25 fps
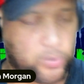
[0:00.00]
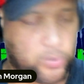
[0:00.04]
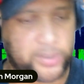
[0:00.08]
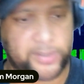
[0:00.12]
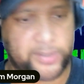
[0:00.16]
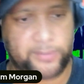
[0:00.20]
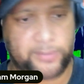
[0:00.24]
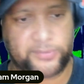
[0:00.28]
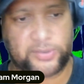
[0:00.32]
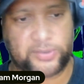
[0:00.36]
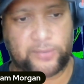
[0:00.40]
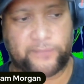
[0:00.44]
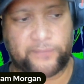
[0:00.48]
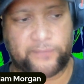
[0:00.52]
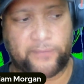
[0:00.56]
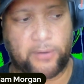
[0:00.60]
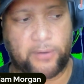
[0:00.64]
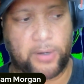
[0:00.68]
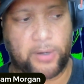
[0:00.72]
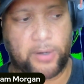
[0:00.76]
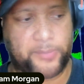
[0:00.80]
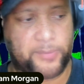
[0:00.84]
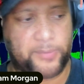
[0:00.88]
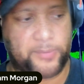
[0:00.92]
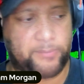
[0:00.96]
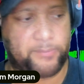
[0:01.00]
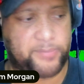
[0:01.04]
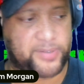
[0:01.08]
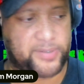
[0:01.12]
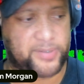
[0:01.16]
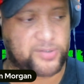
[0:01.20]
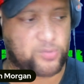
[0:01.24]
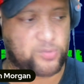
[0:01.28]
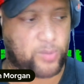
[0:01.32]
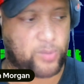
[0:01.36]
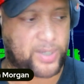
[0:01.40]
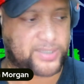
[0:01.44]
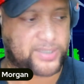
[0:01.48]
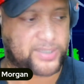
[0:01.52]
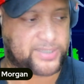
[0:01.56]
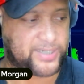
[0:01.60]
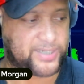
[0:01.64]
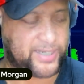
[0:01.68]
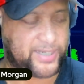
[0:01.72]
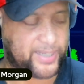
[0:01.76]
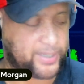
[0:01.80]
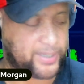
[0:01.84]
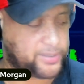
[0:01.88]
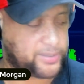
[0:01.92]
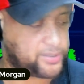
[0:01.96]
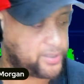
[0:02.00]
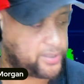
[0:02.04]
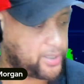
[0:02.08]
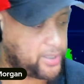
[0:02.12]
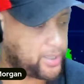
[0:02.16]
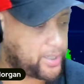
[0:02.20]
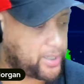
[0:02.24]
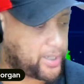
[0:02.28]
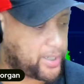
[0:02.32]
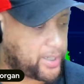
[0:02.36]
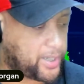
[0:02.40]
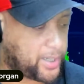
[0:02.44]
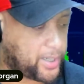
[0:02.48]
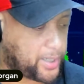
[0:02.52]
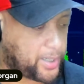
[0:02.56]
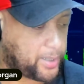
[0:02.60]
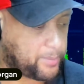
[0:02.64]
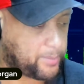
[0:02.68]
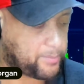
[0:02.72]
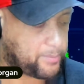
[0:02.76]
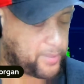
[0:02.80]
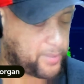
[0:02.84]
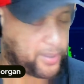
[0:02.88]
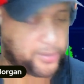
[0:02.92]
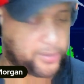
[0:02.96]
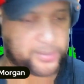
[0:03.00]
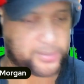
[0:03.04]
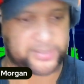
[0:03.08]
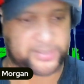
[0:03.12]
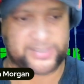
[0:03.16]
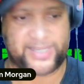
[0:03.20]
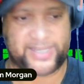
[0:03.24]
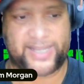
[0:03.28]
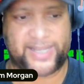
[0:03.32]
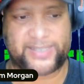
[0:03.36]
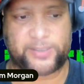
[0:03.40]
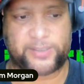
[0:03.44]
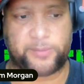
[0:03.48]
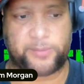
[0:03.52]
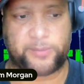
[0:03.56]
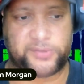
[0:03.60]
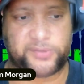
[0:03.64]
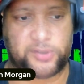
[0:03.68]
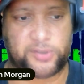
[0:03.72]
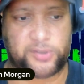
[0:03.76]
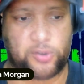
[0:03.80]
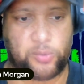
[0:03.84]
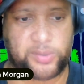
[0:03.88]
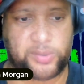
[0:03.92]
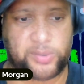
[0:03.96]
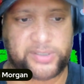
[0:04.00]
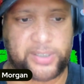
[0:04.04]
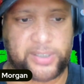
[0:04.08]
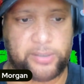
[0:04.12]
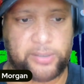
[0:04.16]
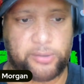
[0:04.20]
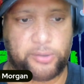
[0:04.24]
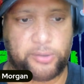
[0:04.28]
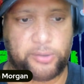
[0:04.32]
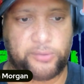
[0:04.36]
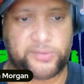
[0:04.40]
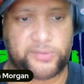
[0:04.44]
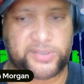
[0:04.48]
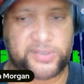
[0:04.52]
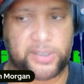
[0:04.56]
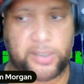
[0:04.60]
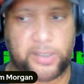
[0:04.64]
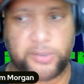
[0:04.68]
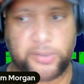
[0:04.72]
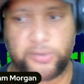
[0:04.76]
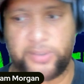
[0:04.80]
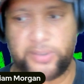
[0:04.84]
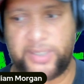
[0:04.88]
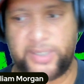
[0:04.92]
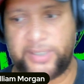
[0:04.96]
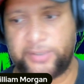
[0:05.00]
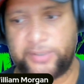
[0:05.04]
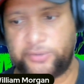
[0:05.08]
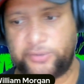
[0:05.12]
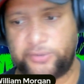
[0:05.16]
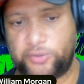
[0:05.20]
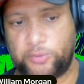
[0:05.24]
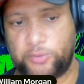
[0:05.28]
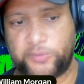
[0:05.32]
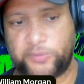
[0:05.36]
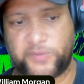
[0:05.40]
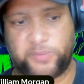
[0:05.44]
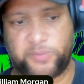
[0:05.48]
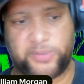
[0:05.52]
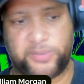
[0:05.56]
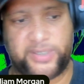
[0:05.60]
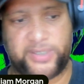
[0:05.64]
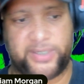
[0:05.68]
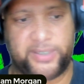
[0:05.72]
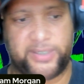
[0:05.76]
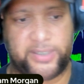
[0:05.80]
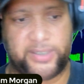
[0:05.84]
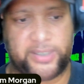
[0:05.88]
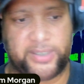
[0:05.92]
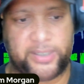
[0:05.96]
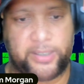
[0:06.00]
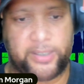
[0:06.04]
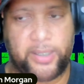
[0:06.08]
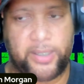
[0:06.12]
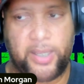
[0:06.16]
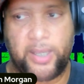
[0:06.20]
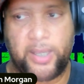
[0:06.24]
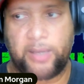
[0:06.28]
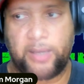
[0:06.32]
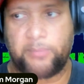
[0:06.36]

what else so far. I've been binge watching it. Um, I heard this last episode, which I know you saw you get into, was pretty good.